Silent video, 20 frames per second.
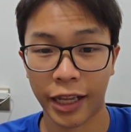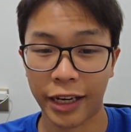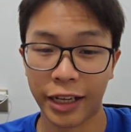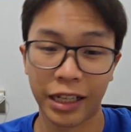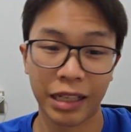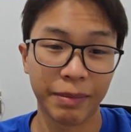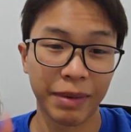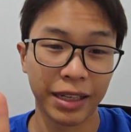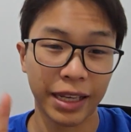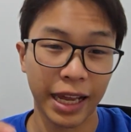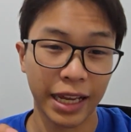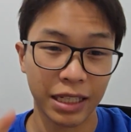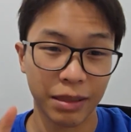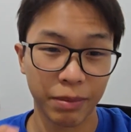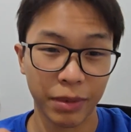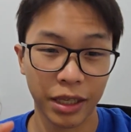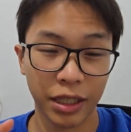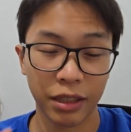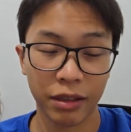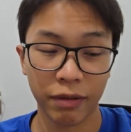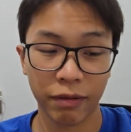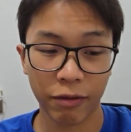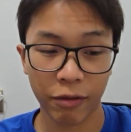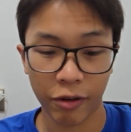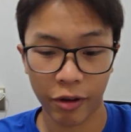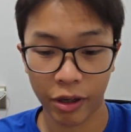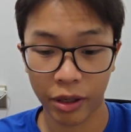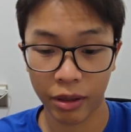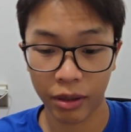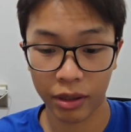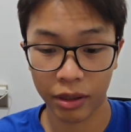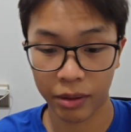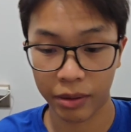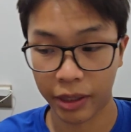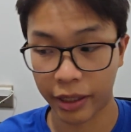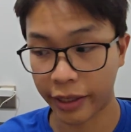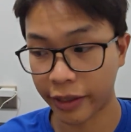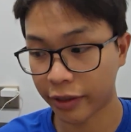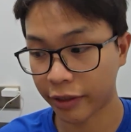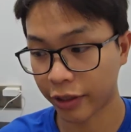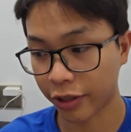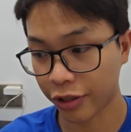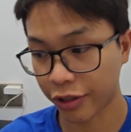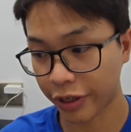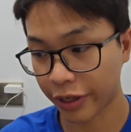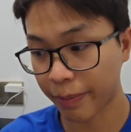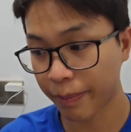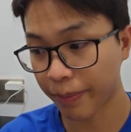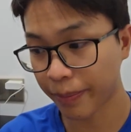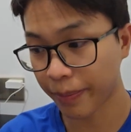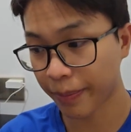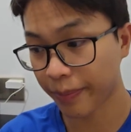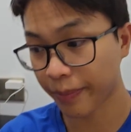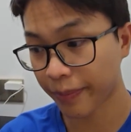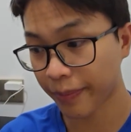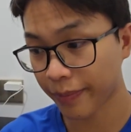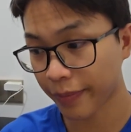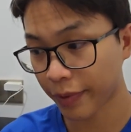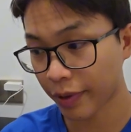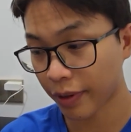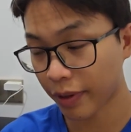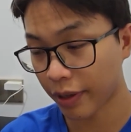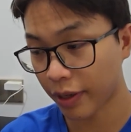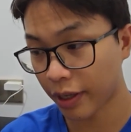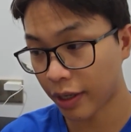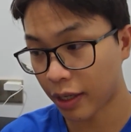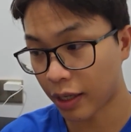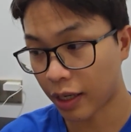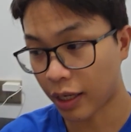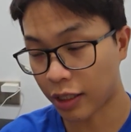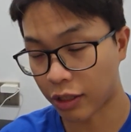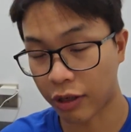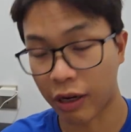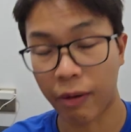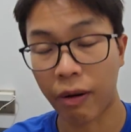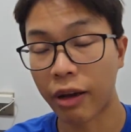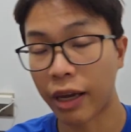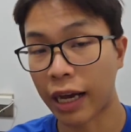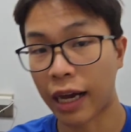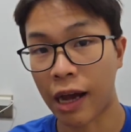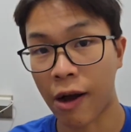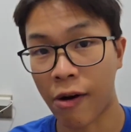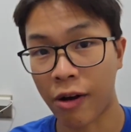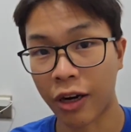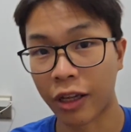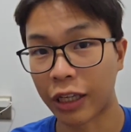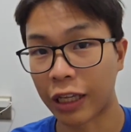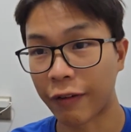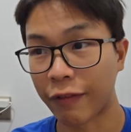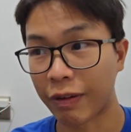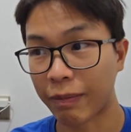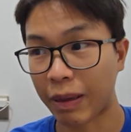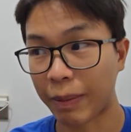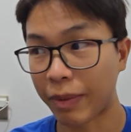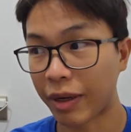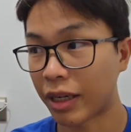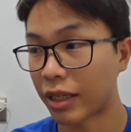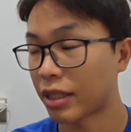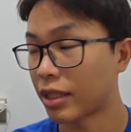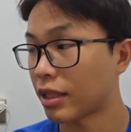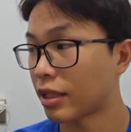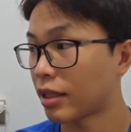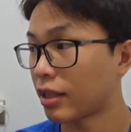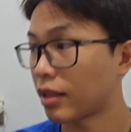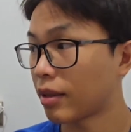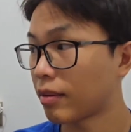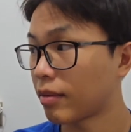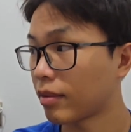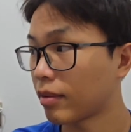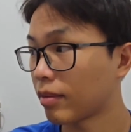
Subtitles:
technically my last month for the internship. And so I want to give it my best.